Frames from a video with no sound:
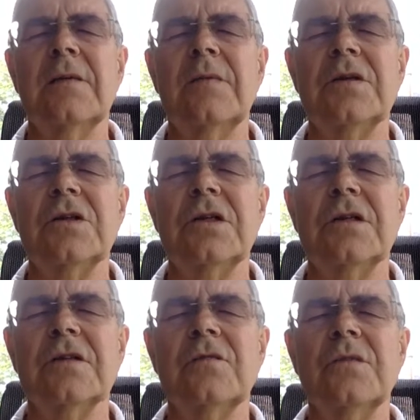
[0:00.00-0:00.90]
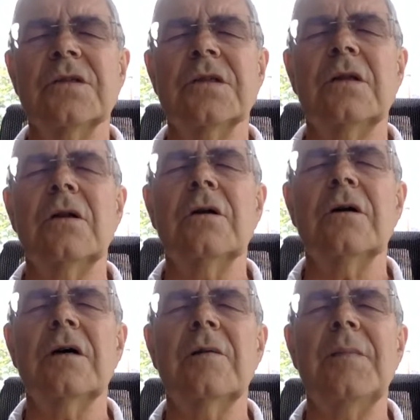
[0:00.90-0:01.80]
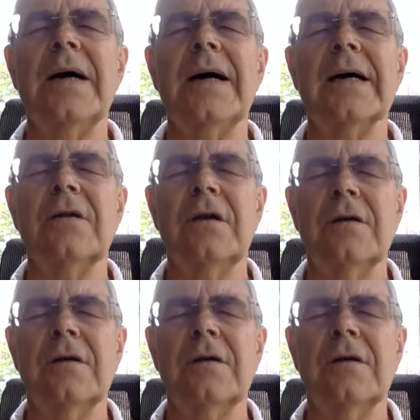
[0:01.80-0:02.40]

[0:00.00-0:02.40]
big sheets of muscle along our back,